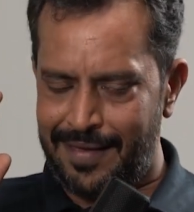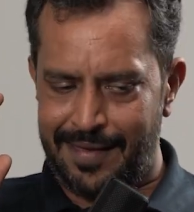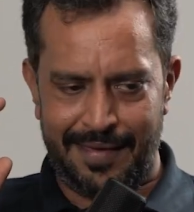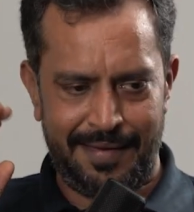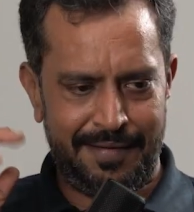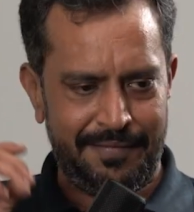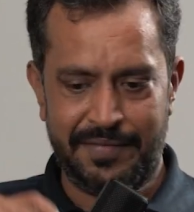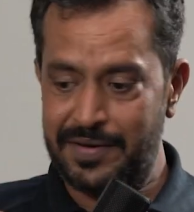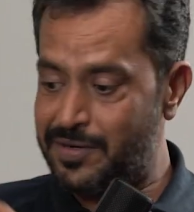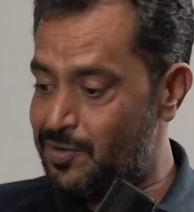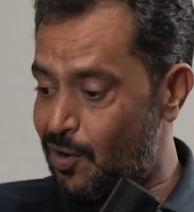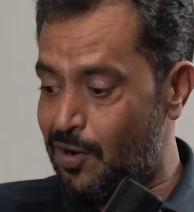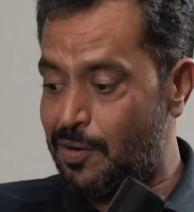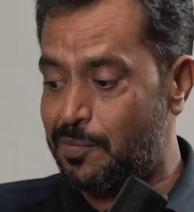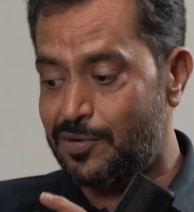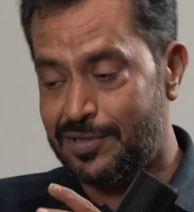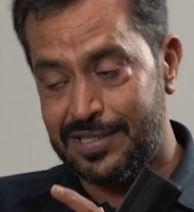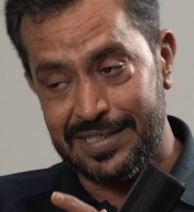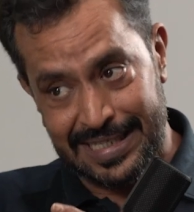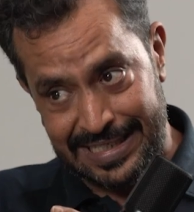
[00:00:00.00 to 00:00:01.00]
We'll talk
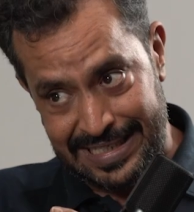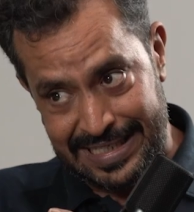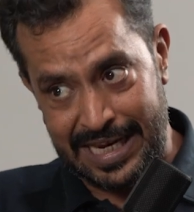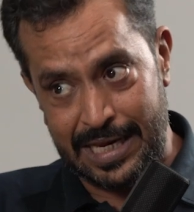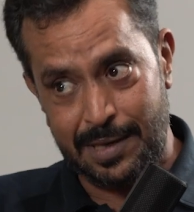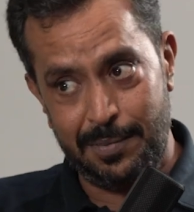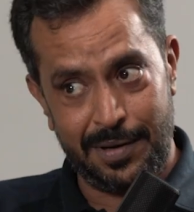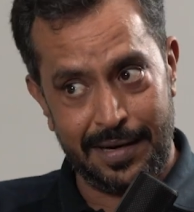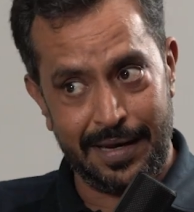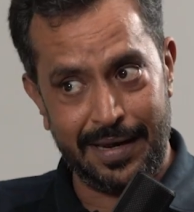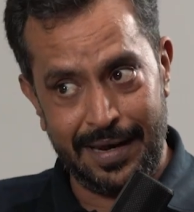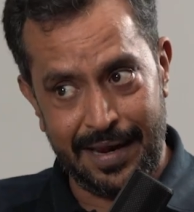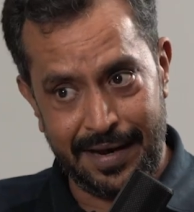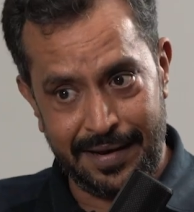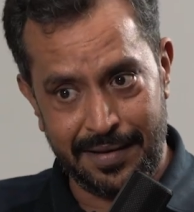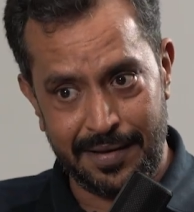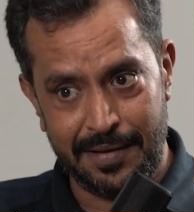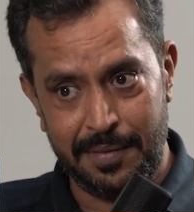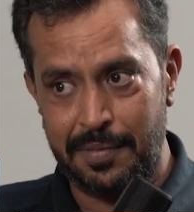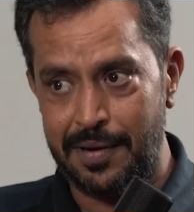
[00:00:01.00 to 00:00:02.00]
about the sustainability
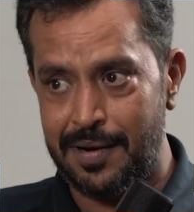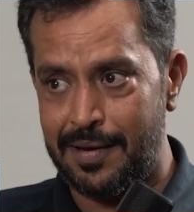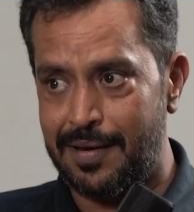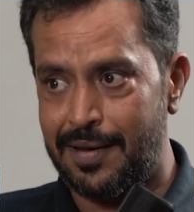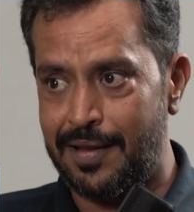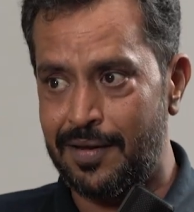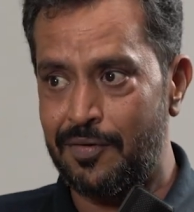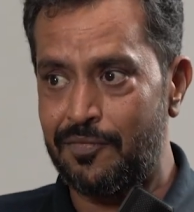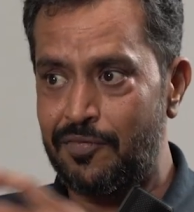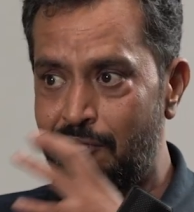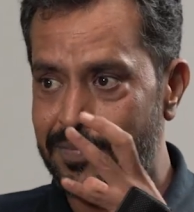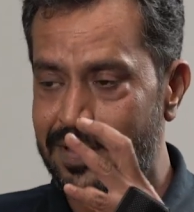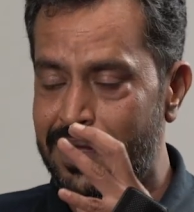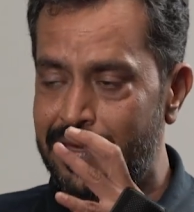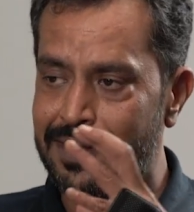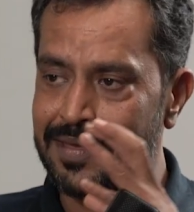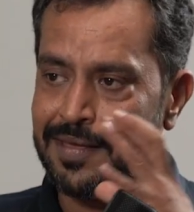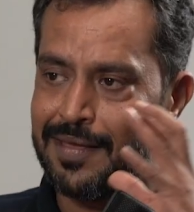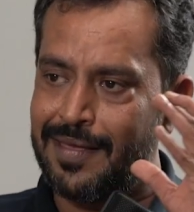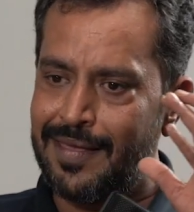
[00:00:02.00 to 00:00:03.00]
later, but for
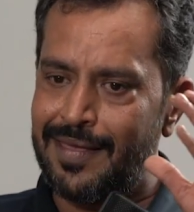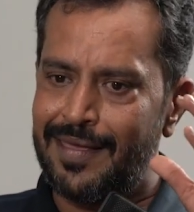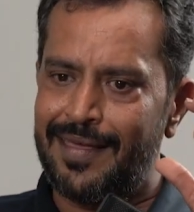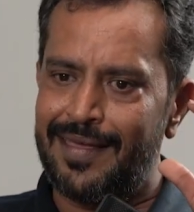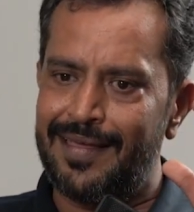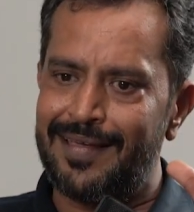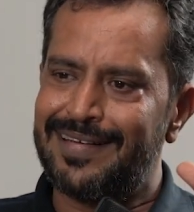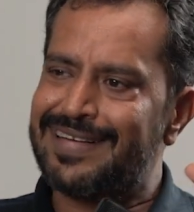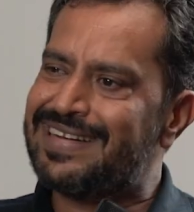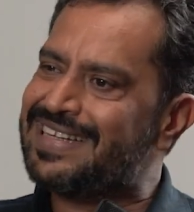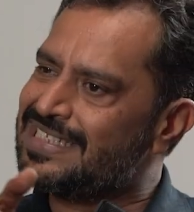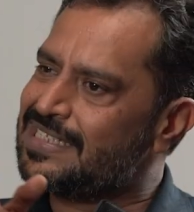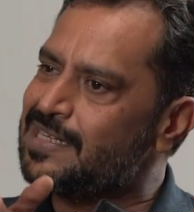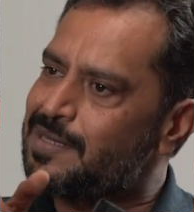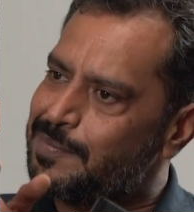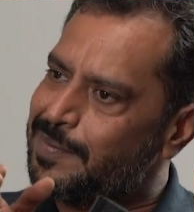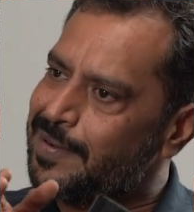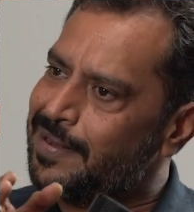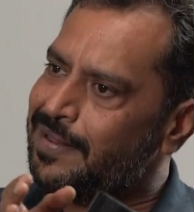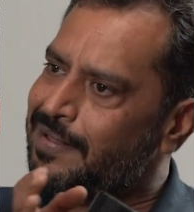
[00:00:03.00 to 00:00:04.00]
me, digital
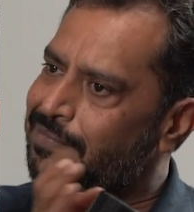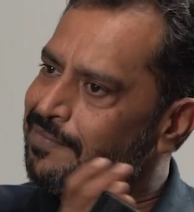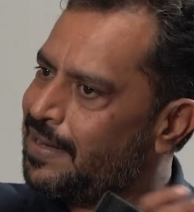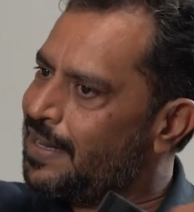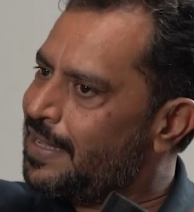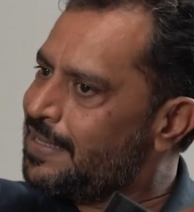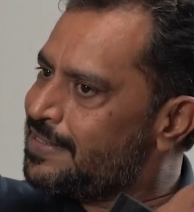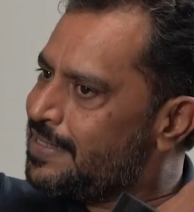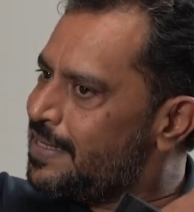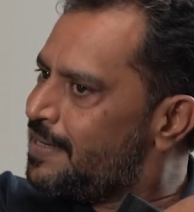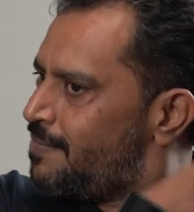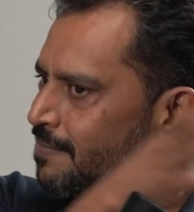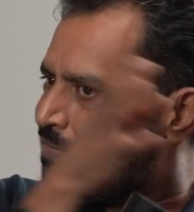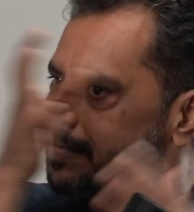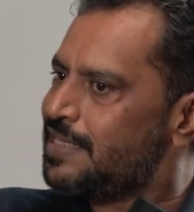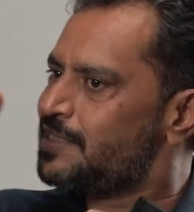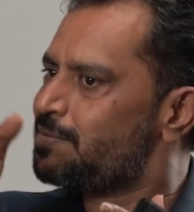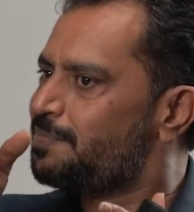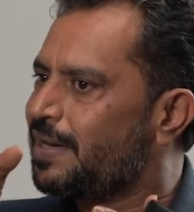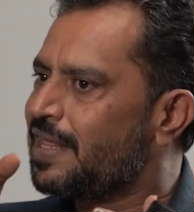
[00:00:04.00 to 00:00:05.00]
printing, when I said
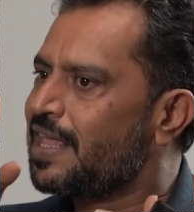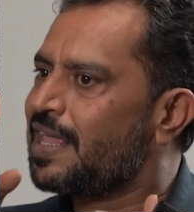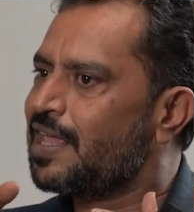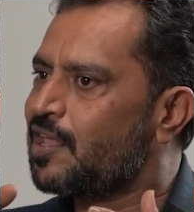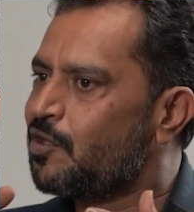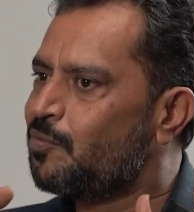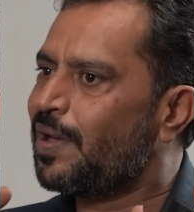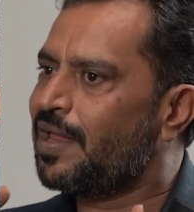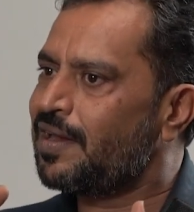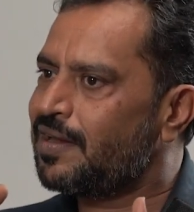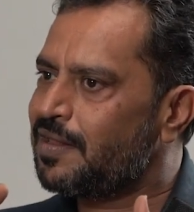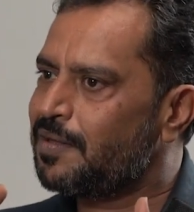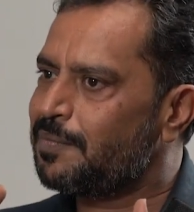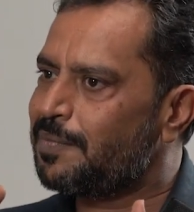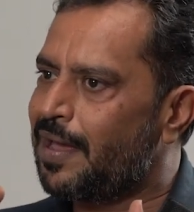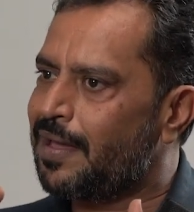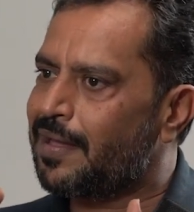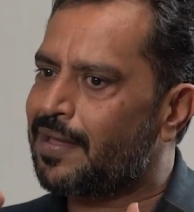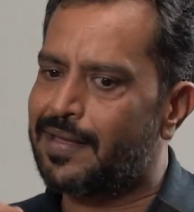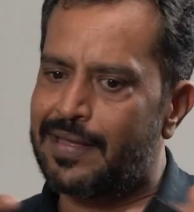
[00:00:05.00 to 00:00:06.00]
is bringing humanity
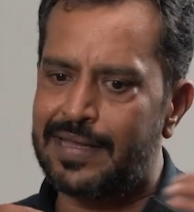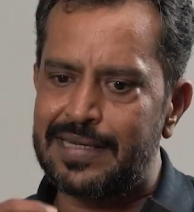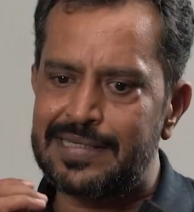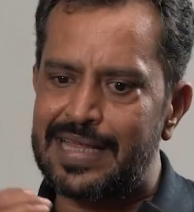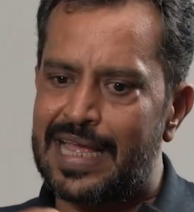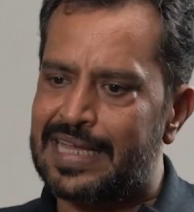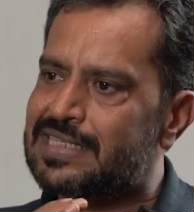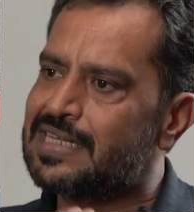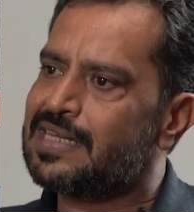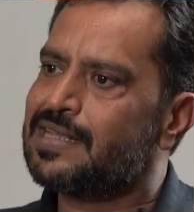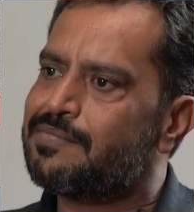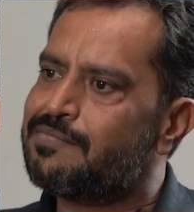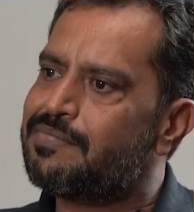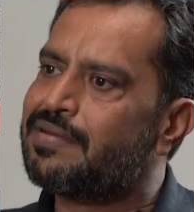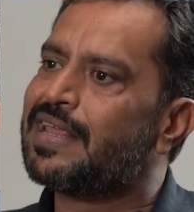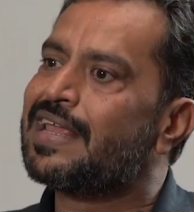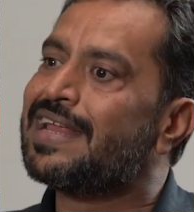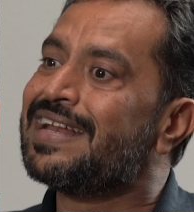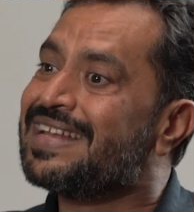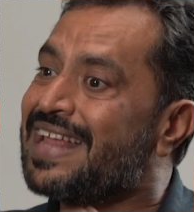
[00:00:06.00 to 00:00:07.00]
back, it's actually
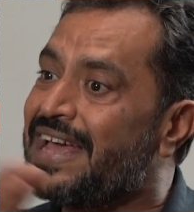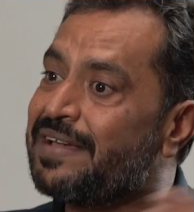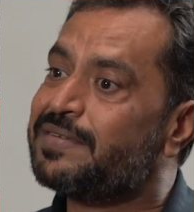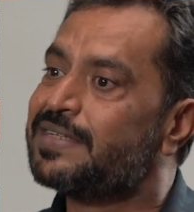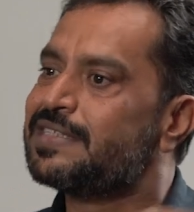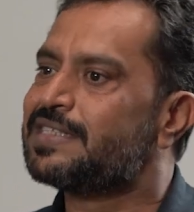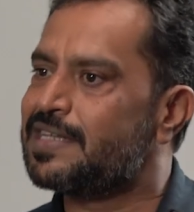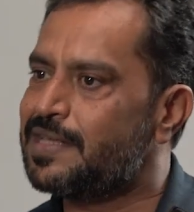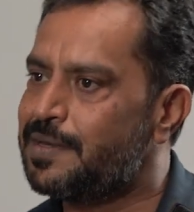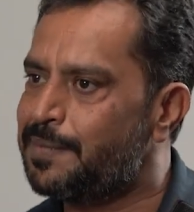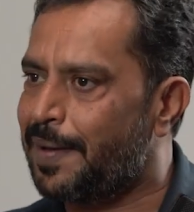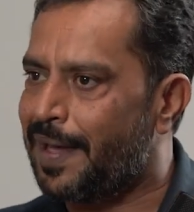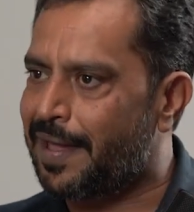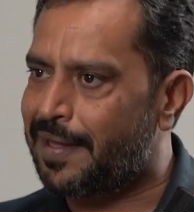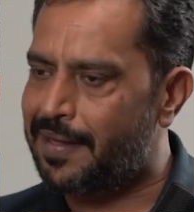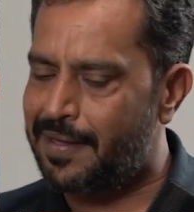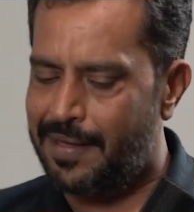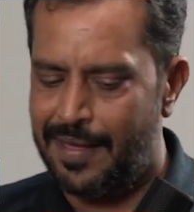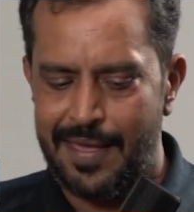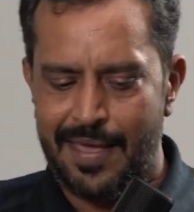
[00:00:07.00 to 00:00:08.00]
bringing diversity back.
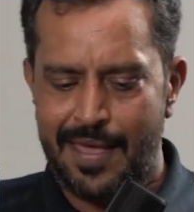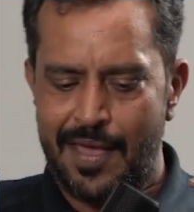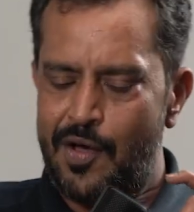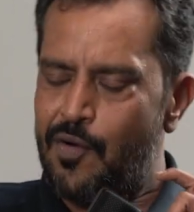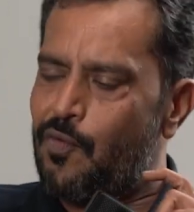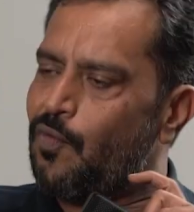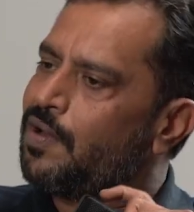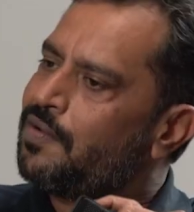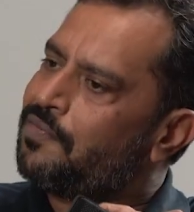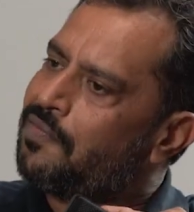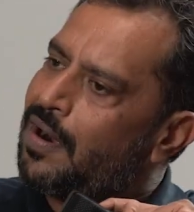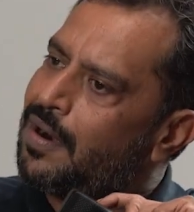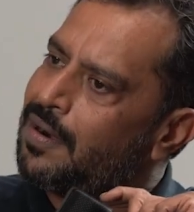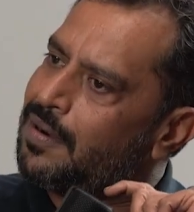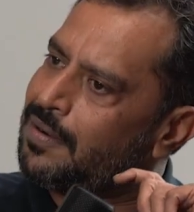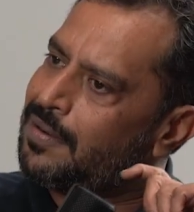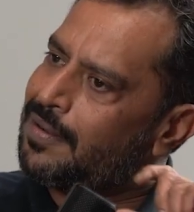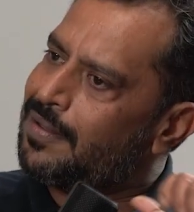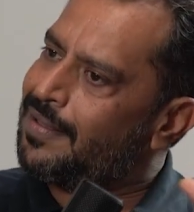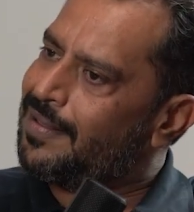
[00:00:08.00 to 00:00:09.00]
One of
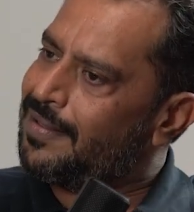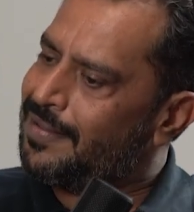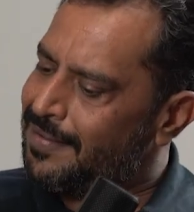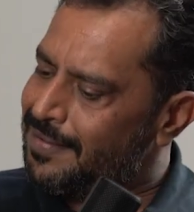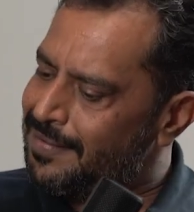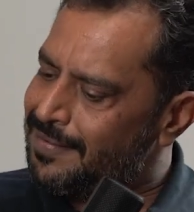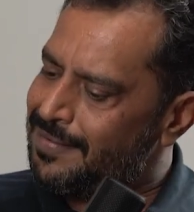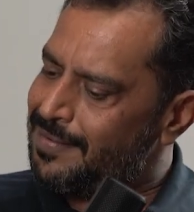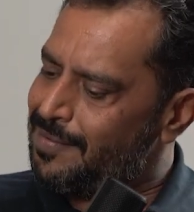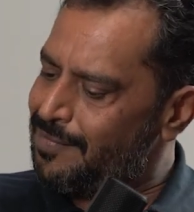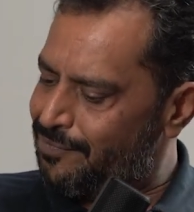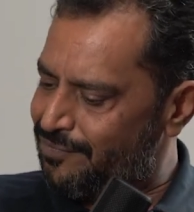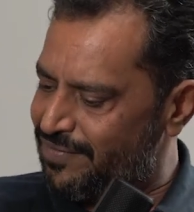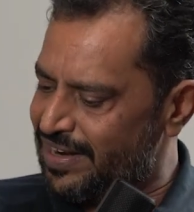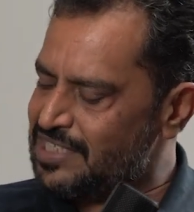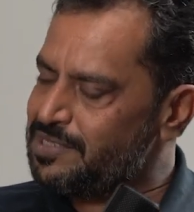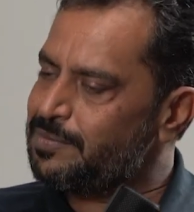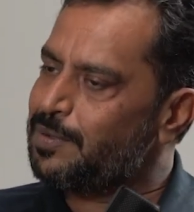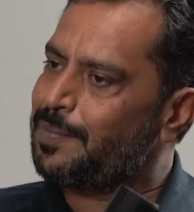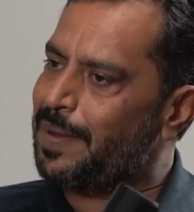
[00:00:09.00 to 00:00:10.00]
our
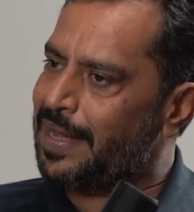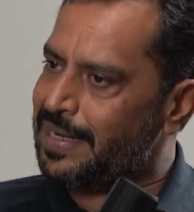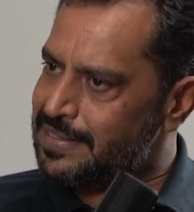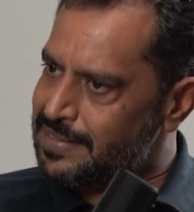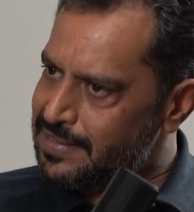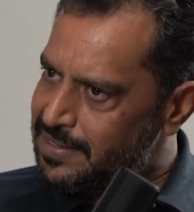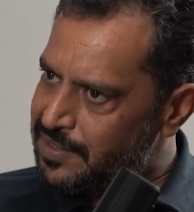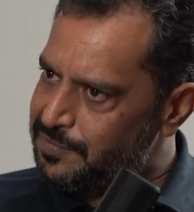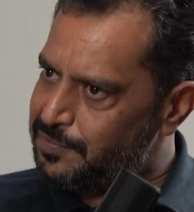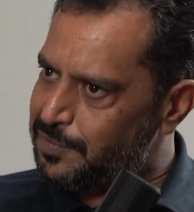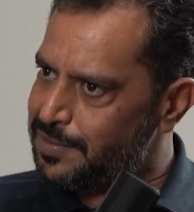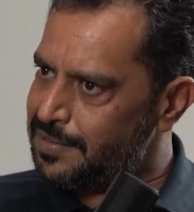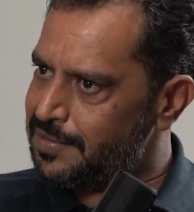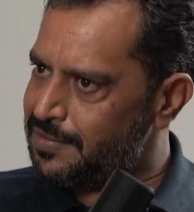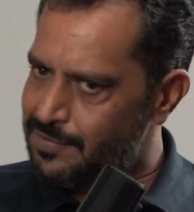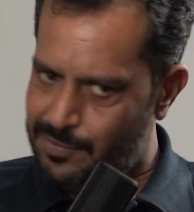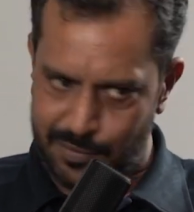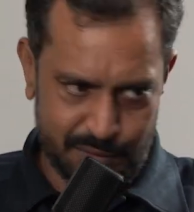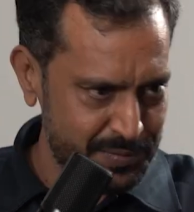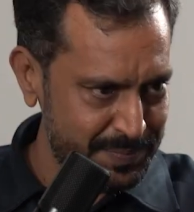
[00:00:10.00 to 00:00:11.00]
flexible packaging converter,
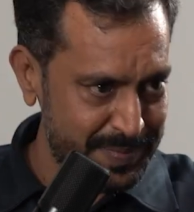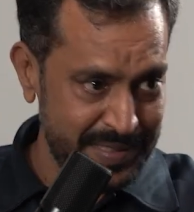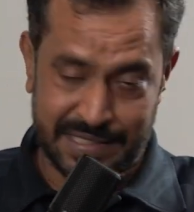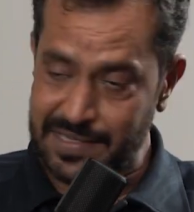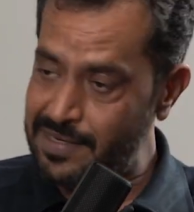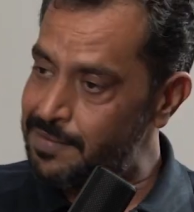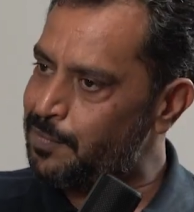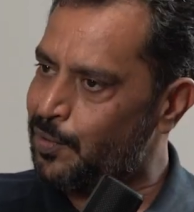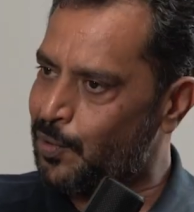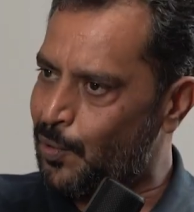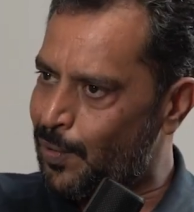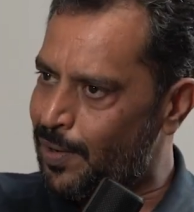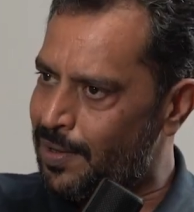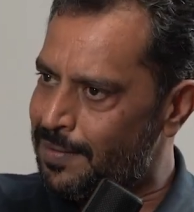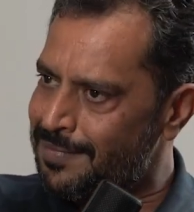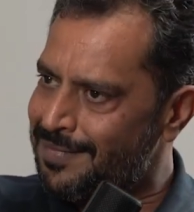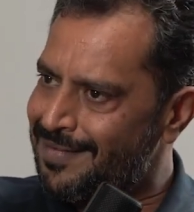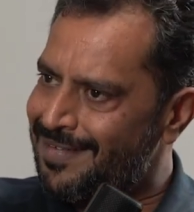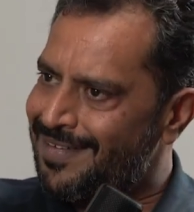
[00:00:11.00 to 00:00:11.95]
who is based in Baroda,